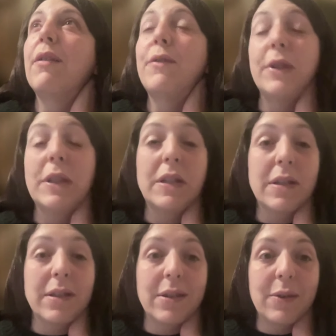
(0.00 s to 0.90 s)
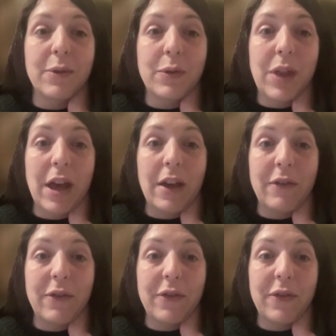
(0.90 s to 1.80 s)
physicists would
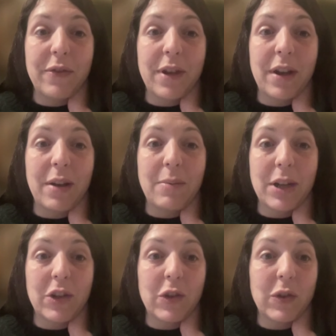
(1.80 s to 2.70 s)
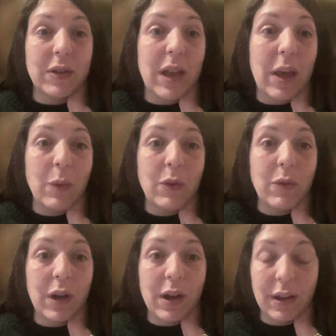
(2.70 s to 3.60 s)
have much to say with
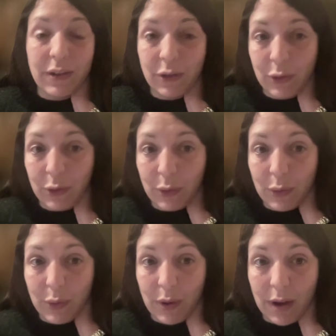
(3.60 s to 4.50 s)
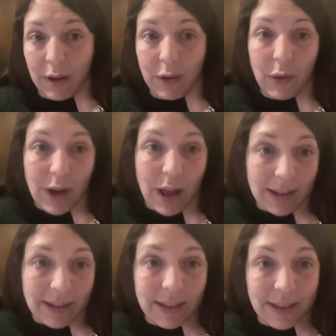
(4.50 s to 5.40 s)
regard to your
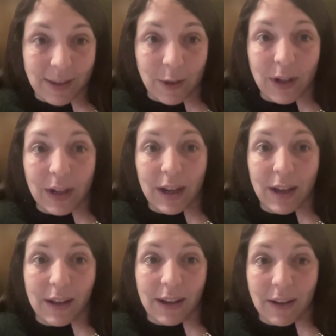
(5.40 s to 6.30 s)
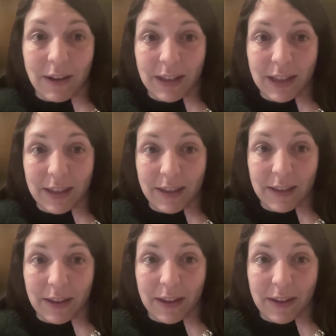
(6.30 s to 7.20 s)
analysis on current,
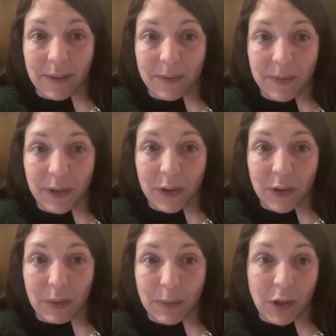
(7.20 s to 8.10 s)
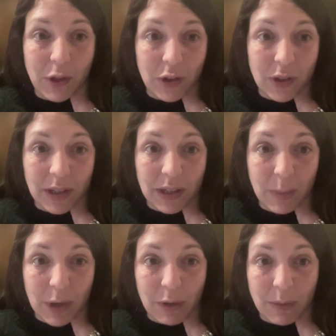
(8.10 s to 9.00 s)
missions,
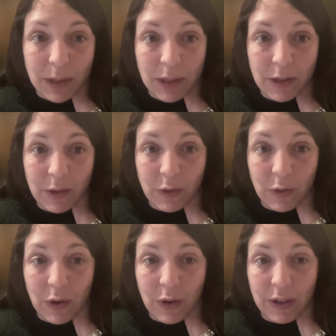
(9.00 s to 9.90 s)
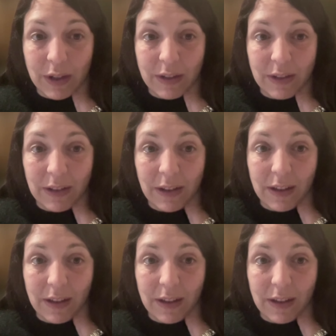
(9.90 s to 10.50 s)
experiments, and so on. And